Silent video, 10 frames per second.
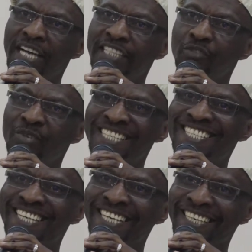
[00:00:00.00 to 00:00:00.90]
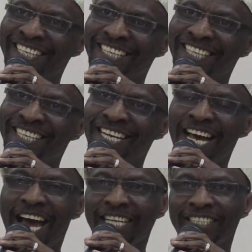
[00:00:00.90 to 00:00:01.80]
it with the skin
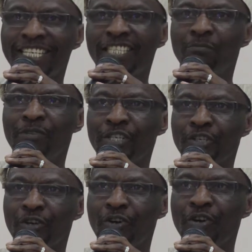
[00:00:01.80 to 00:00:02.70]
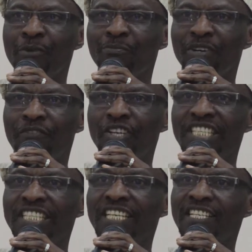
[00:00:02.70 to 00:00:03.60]
and take the picture, before
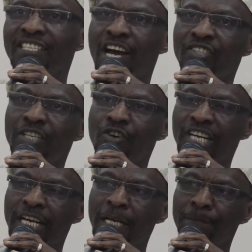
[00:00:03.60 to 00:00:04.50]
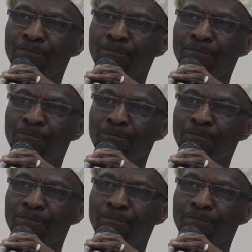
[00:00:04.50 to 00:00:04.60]
the angels now say, okay,